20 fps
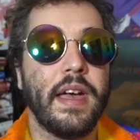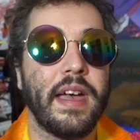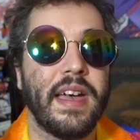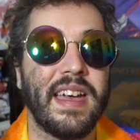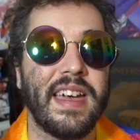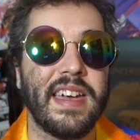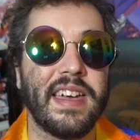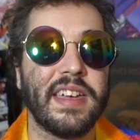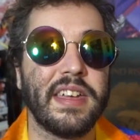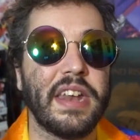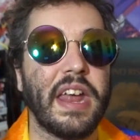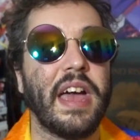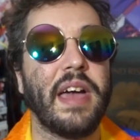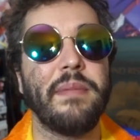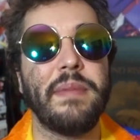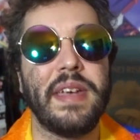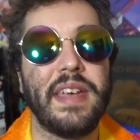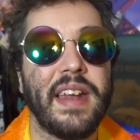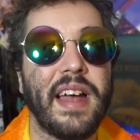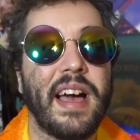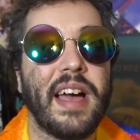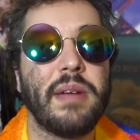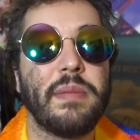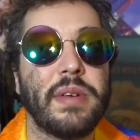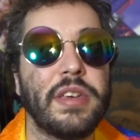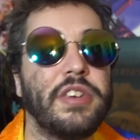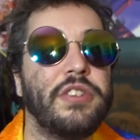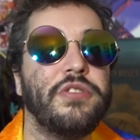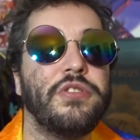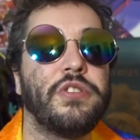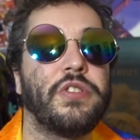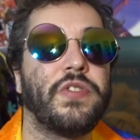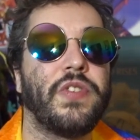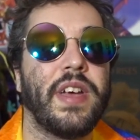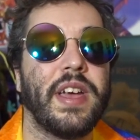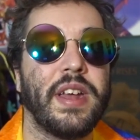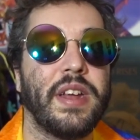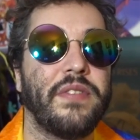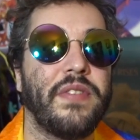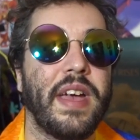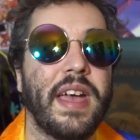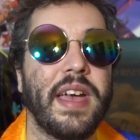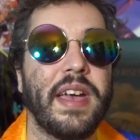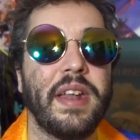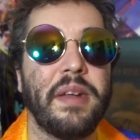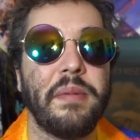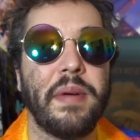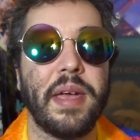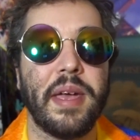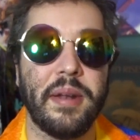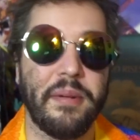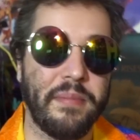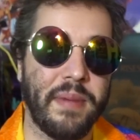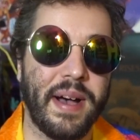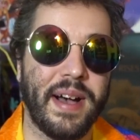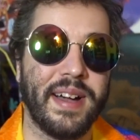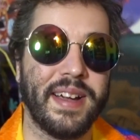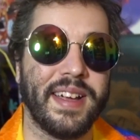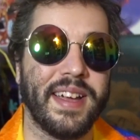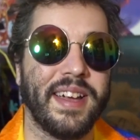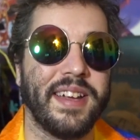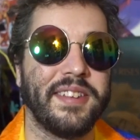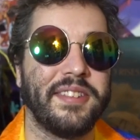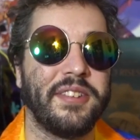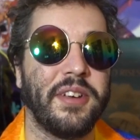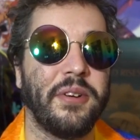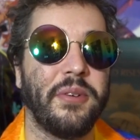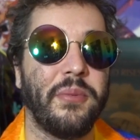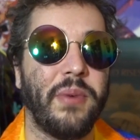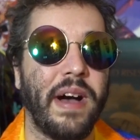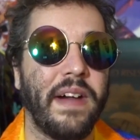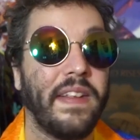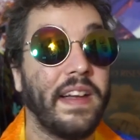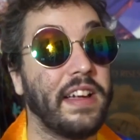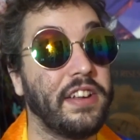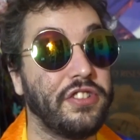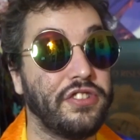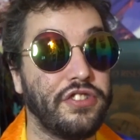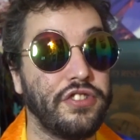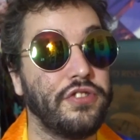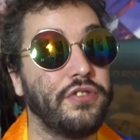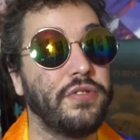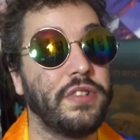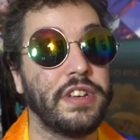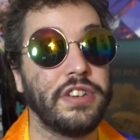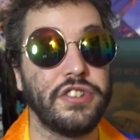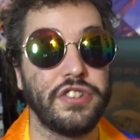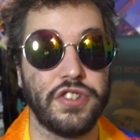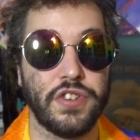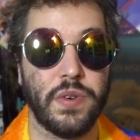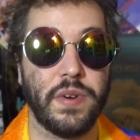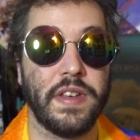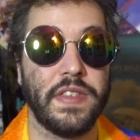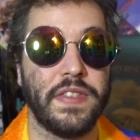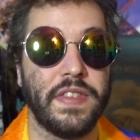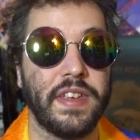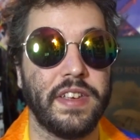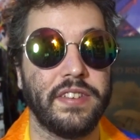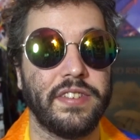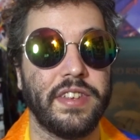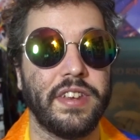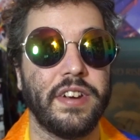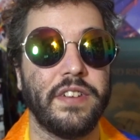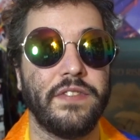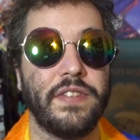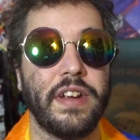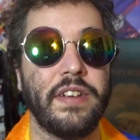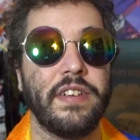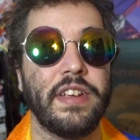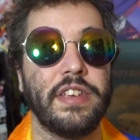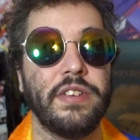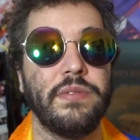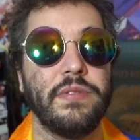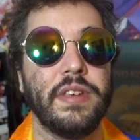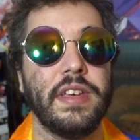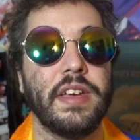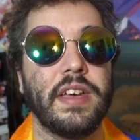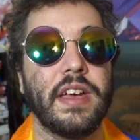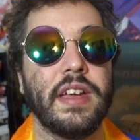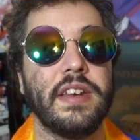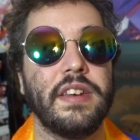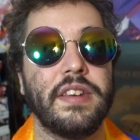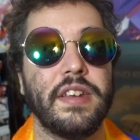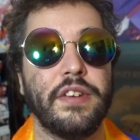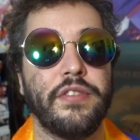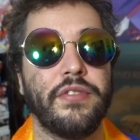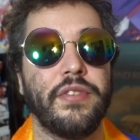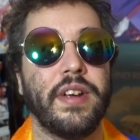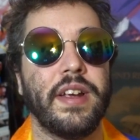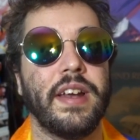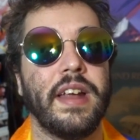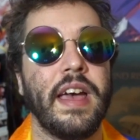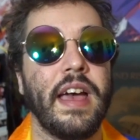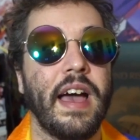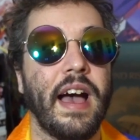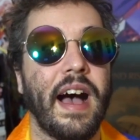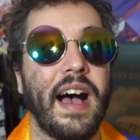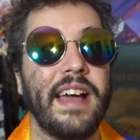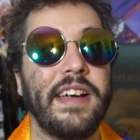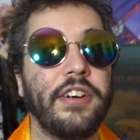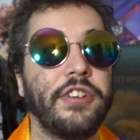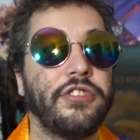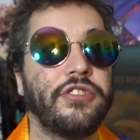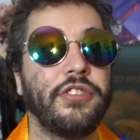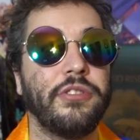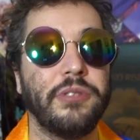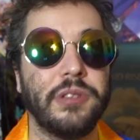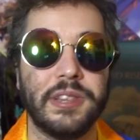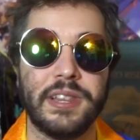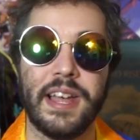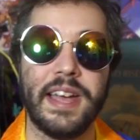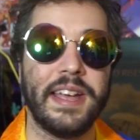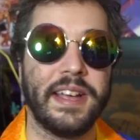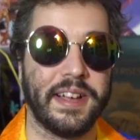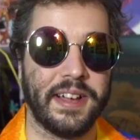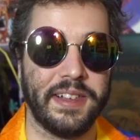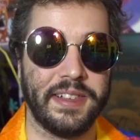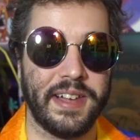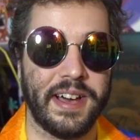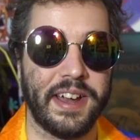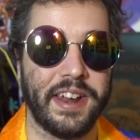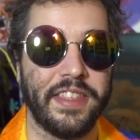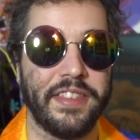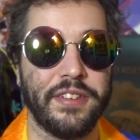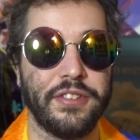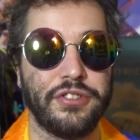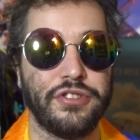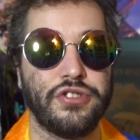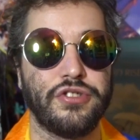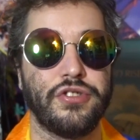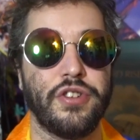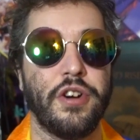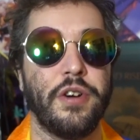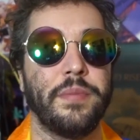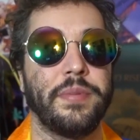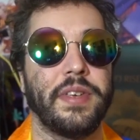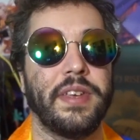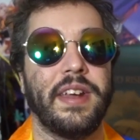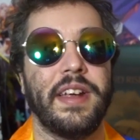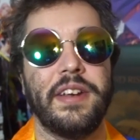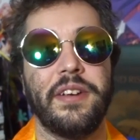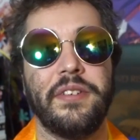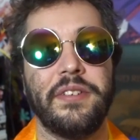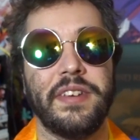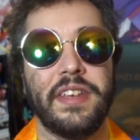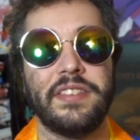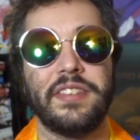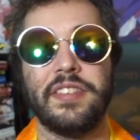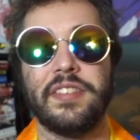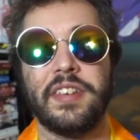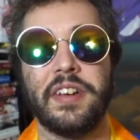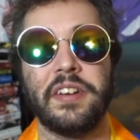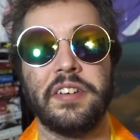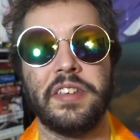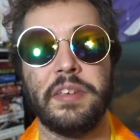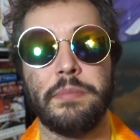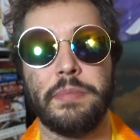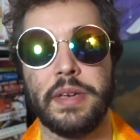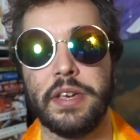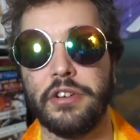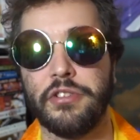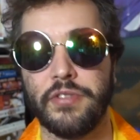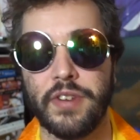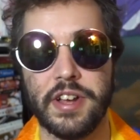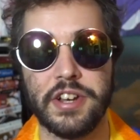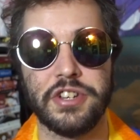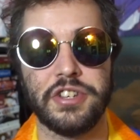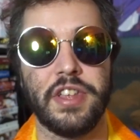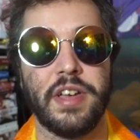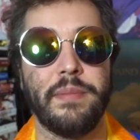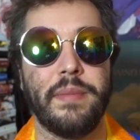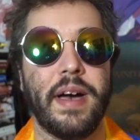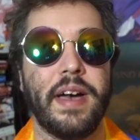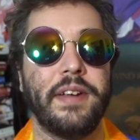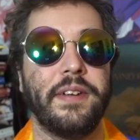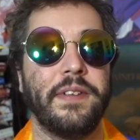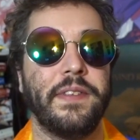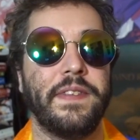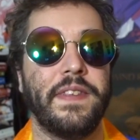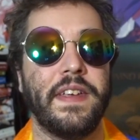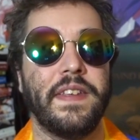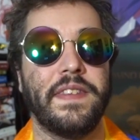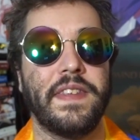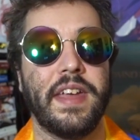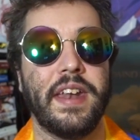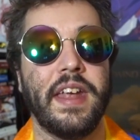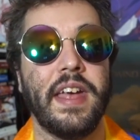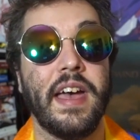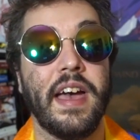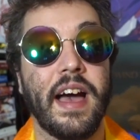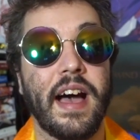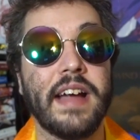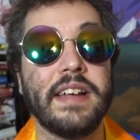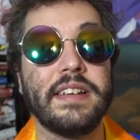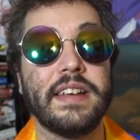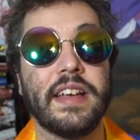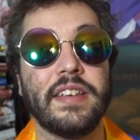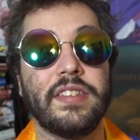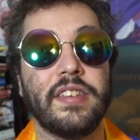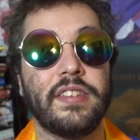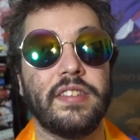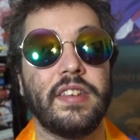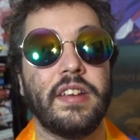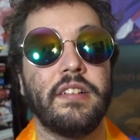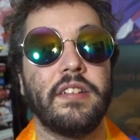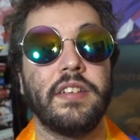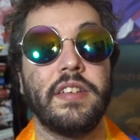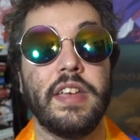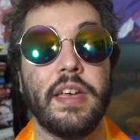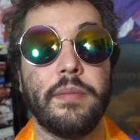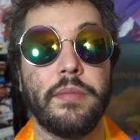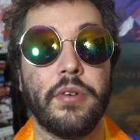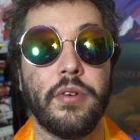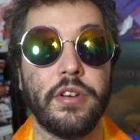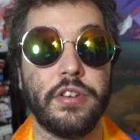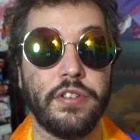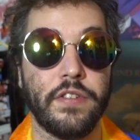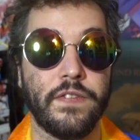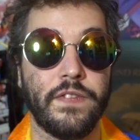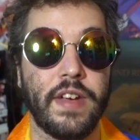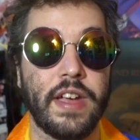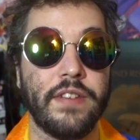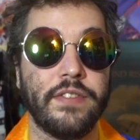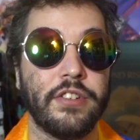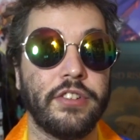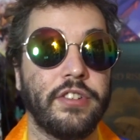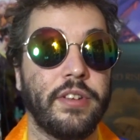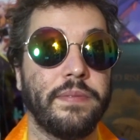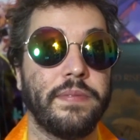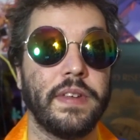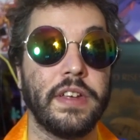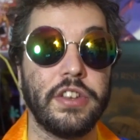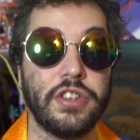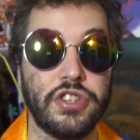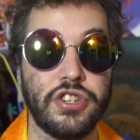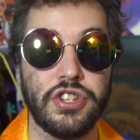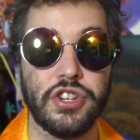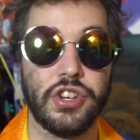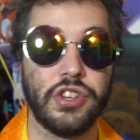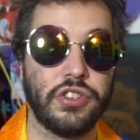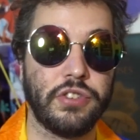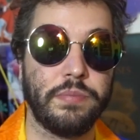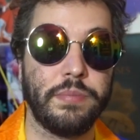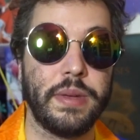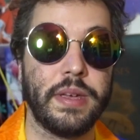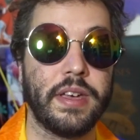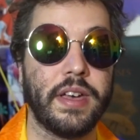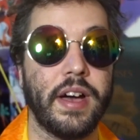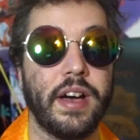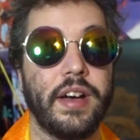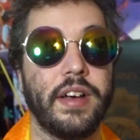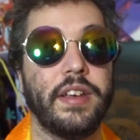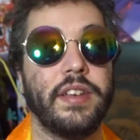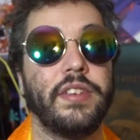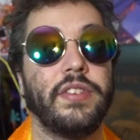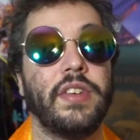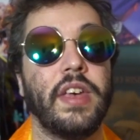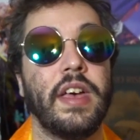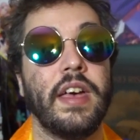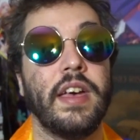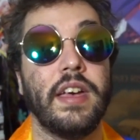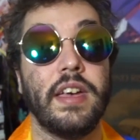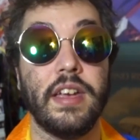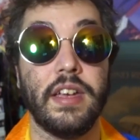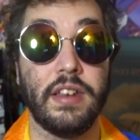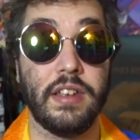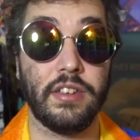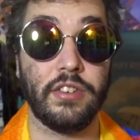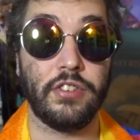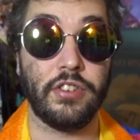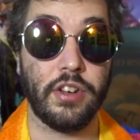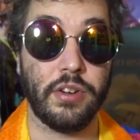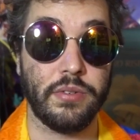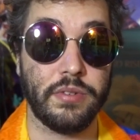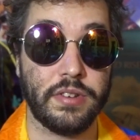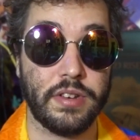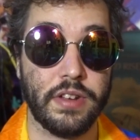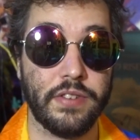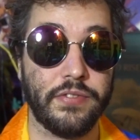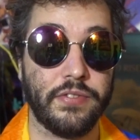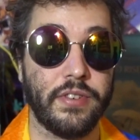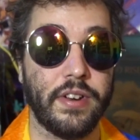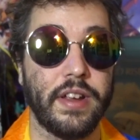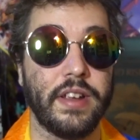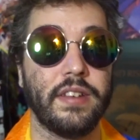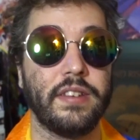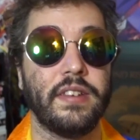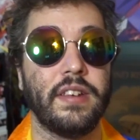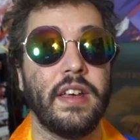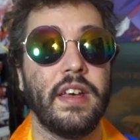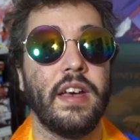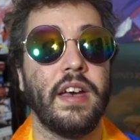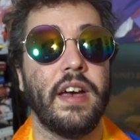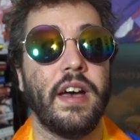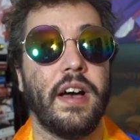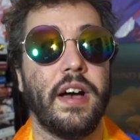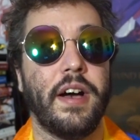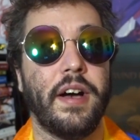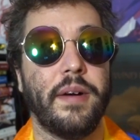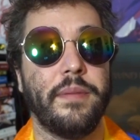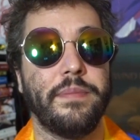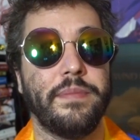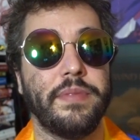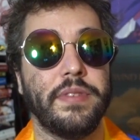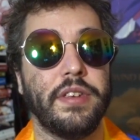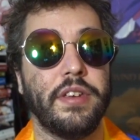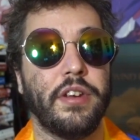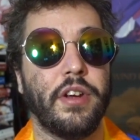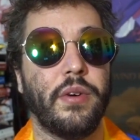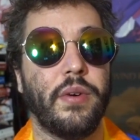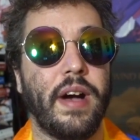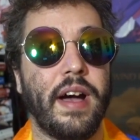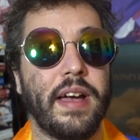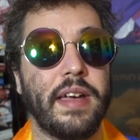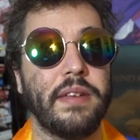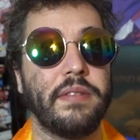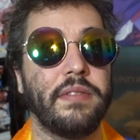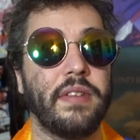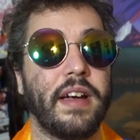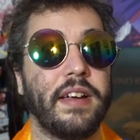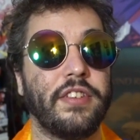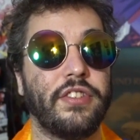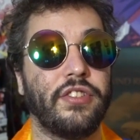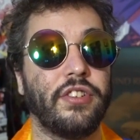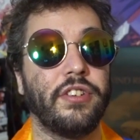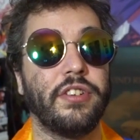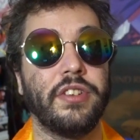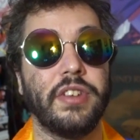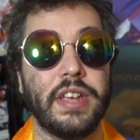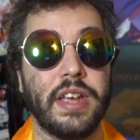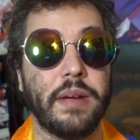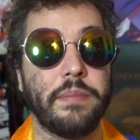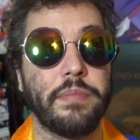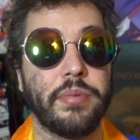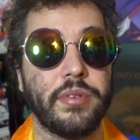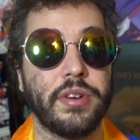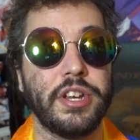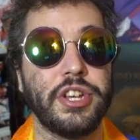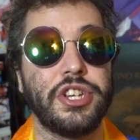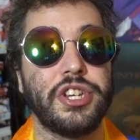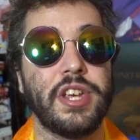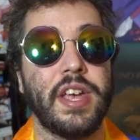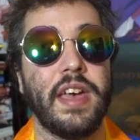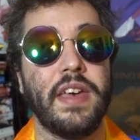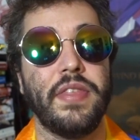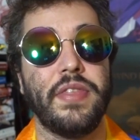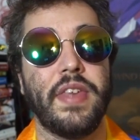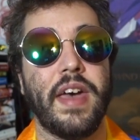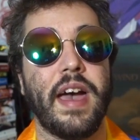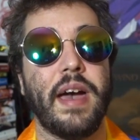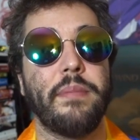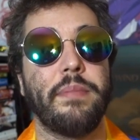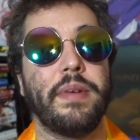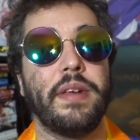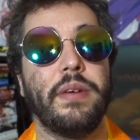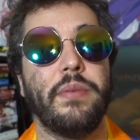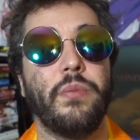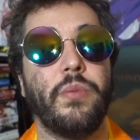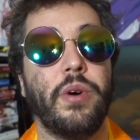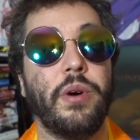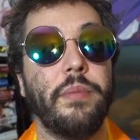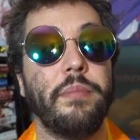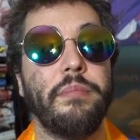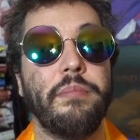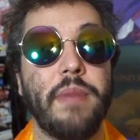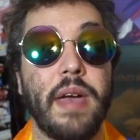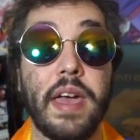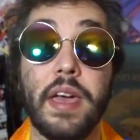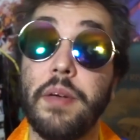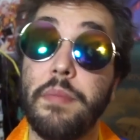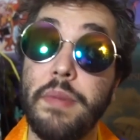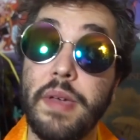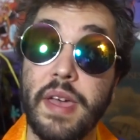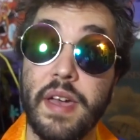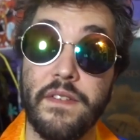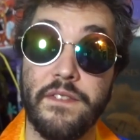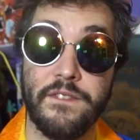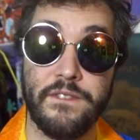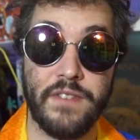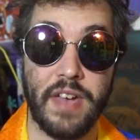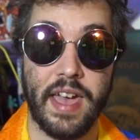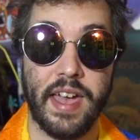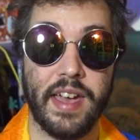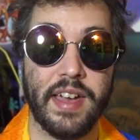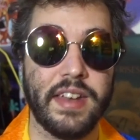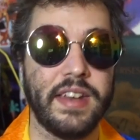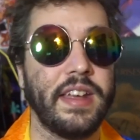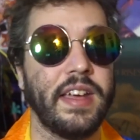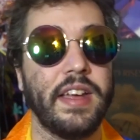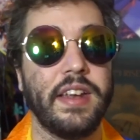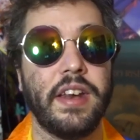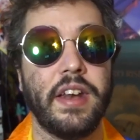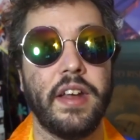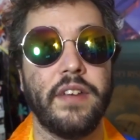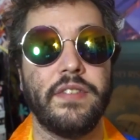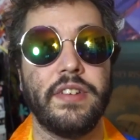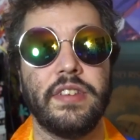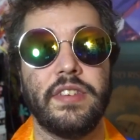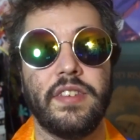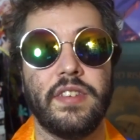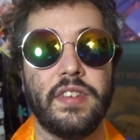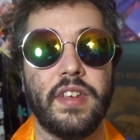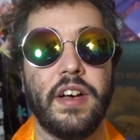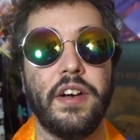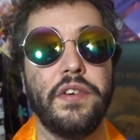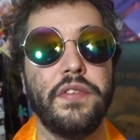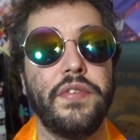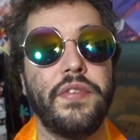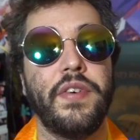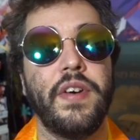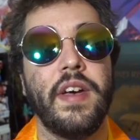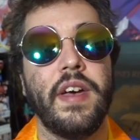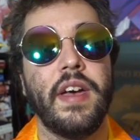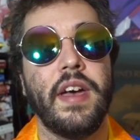And I mean, I'm a huge fan of anime and manga, so while I do enjoy things that are very unique and different, I also like a lot of those tropes, and I don't necessarily begrudge them. I don't think that I necessarily am going to favor something just because it is so different. Um, you know, I, I certainly appreciate that, but it won't make me a fan in and of itself.